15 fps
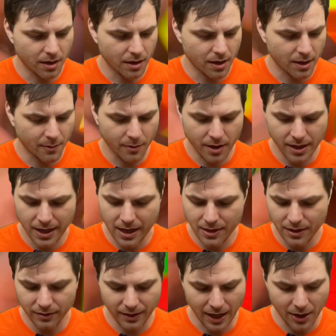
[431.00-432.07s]
want to get
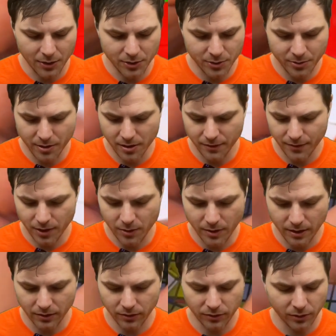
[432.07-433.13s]
this out to all of you
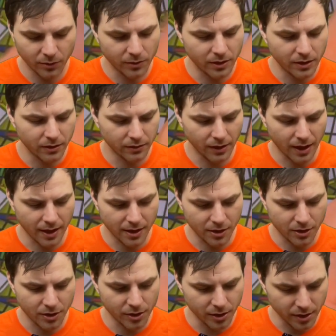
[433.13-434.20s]
as soon as I
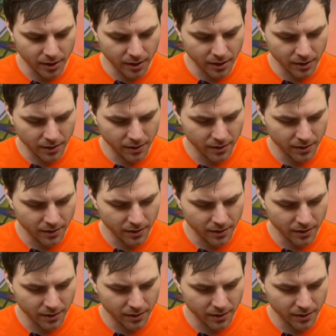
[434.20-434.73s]
could,